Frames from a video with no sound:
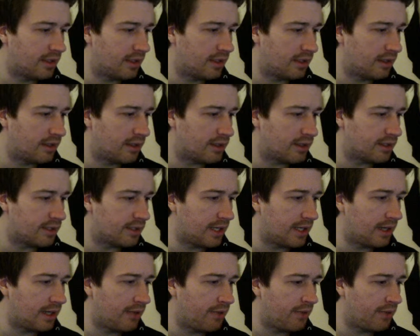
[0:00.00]
stick
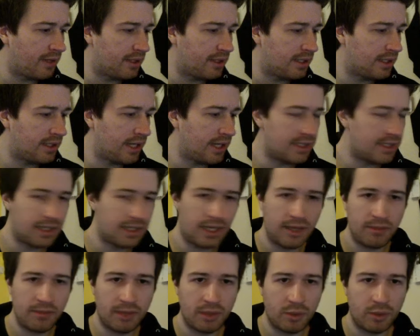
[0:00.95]
in the delay time I
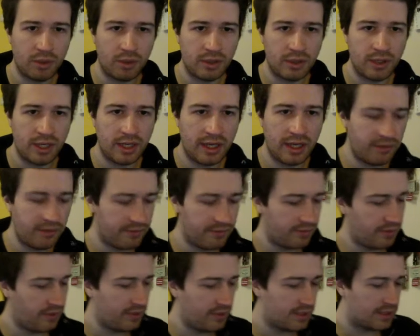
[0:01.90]
want to have, in
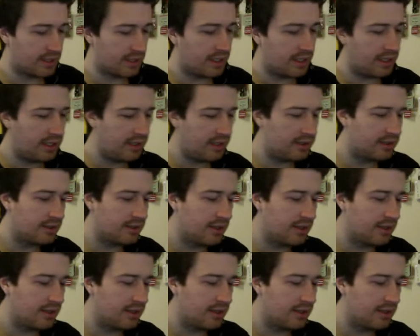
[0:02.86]
this case